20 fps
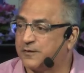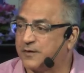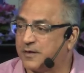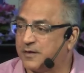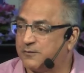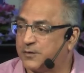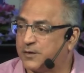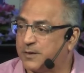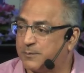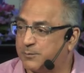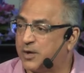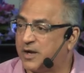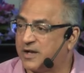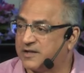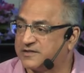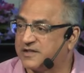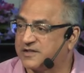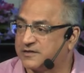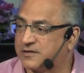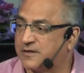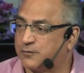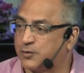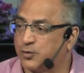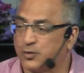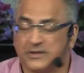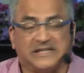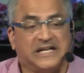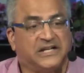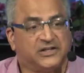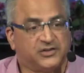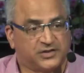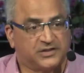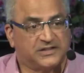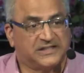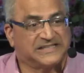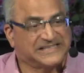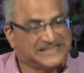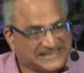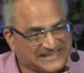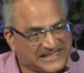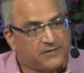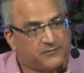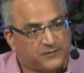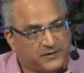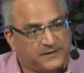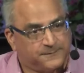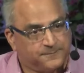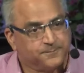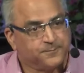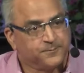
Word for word: for the process of creation. It's seven.